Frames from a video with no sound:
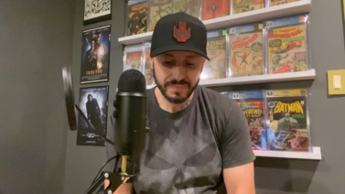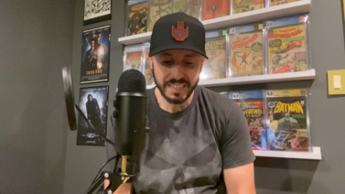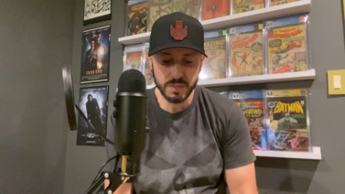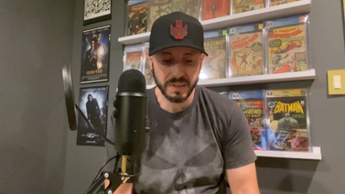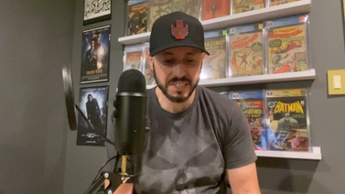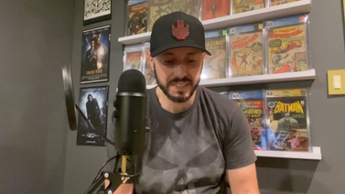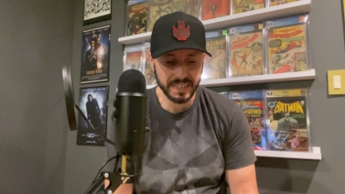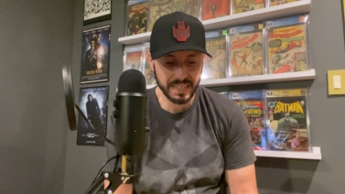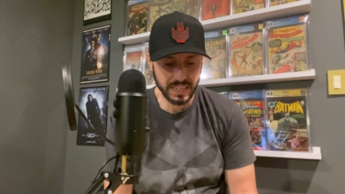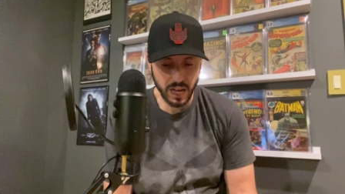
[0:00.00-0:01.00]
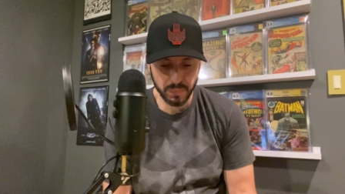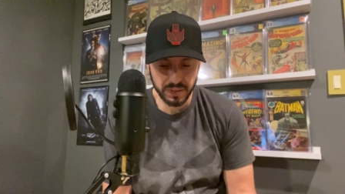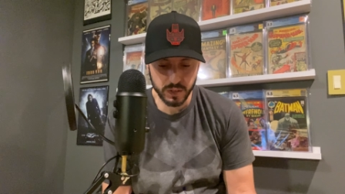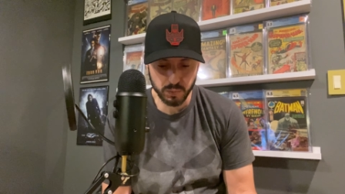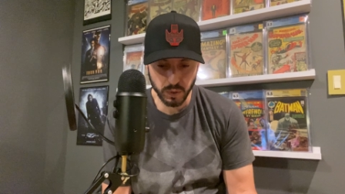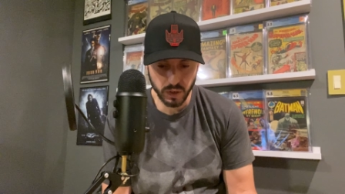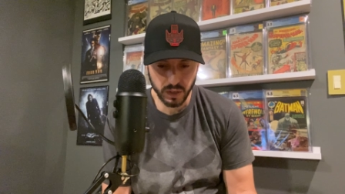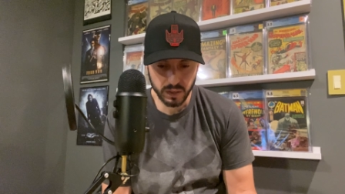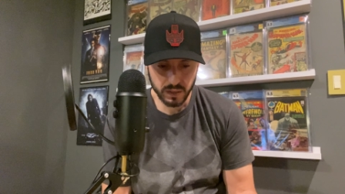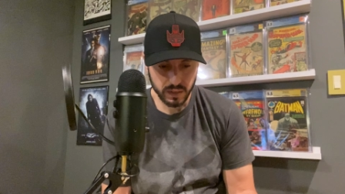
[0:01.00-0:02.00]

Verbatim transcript: This is my second copy of this book.